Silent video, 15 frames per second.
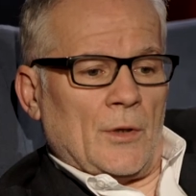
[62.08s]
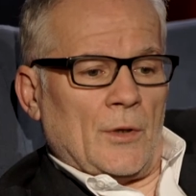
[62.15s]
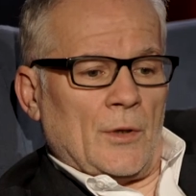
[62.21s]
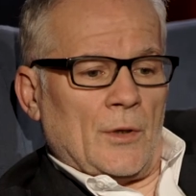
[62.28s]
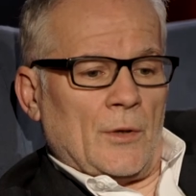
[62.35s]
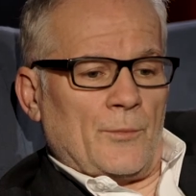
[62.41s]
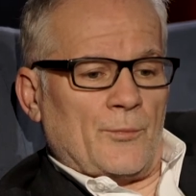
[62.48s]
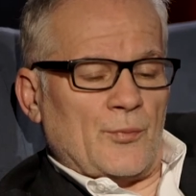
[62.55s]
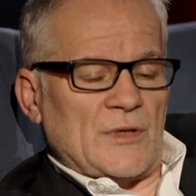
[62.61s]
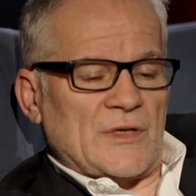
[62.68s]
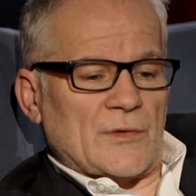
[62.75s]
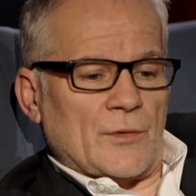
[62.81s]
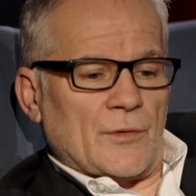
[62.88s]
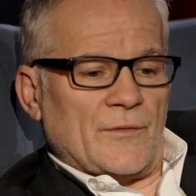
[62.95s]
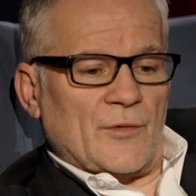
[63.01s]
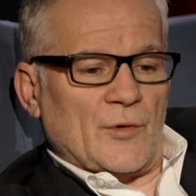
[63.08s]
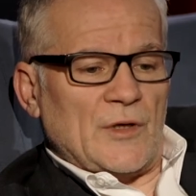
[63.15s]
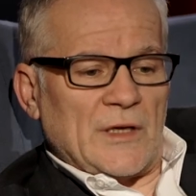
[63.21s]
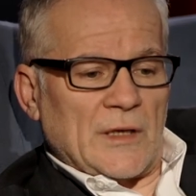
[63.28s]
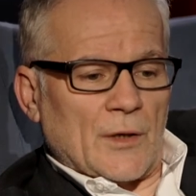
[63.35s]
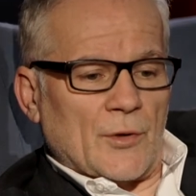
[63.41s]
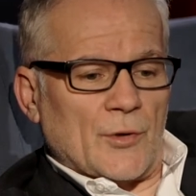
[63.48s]
on the
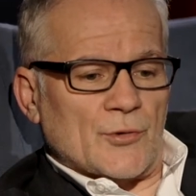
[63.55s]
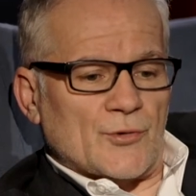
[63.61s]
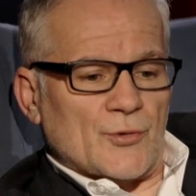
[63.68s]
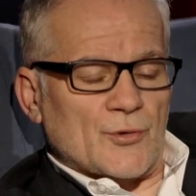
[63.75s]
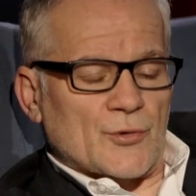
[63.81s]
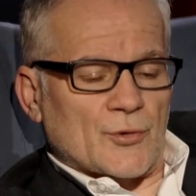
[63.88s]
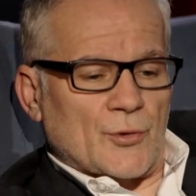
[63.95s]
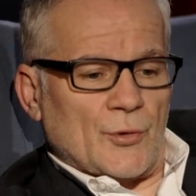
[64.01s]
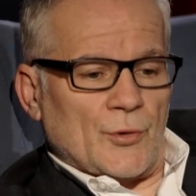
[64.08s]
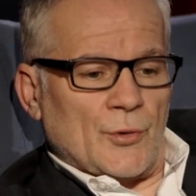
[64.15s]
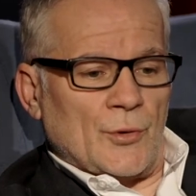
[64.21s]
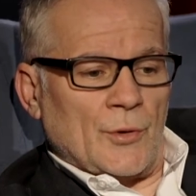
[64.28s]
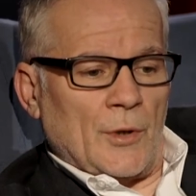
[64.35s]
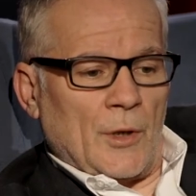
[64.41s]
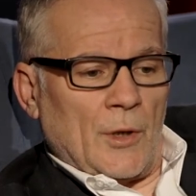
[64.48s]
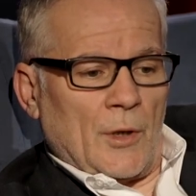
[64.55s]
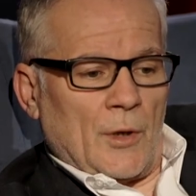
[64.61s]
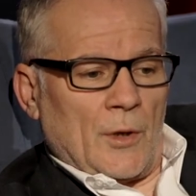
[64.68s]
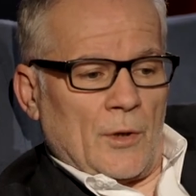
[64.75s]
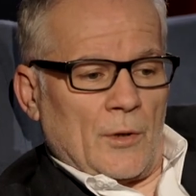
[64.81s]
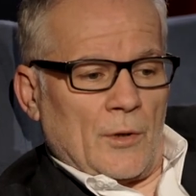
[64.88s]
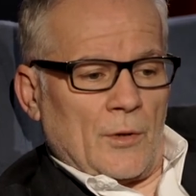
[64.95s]
big
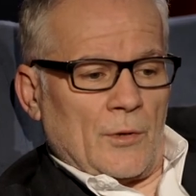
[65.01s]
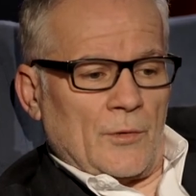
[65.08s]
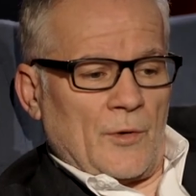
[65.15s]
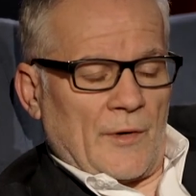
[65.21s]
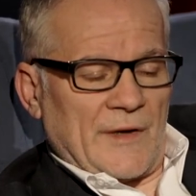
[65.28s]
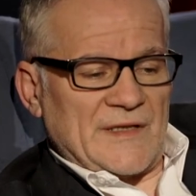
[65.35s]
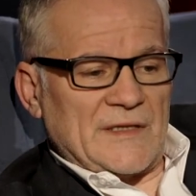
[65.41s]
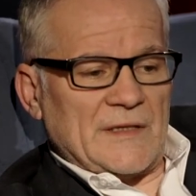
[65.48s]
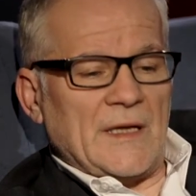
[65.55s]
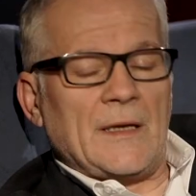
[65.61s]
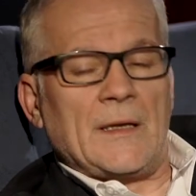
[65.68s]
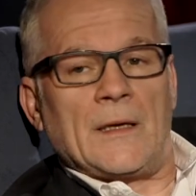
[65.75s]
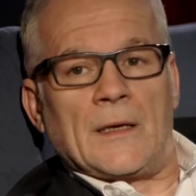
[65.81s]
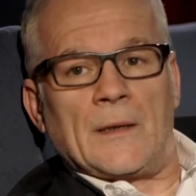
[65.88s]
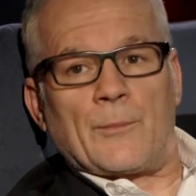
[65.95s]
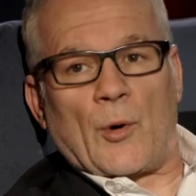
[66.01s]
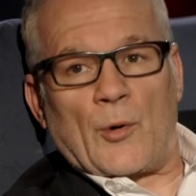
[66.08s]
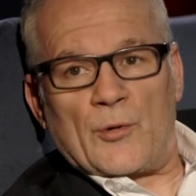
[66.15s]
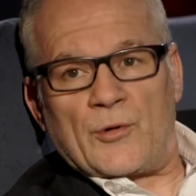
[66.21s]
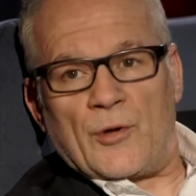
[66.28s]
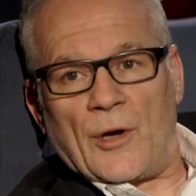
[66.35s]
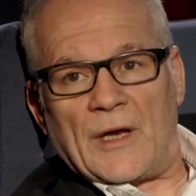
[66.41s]
screen and before
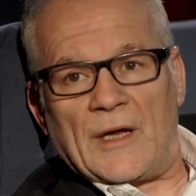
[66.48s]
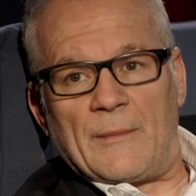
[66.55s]
directors